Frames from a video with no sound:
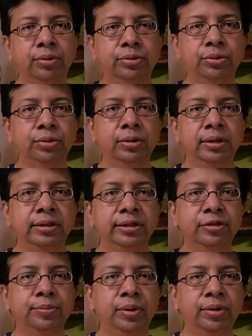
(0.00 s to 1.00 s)
So
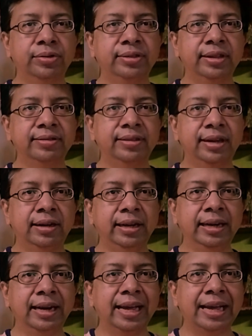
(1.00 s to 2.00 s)
just because there's that
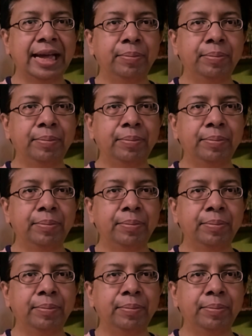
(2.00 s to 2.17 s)
lead lag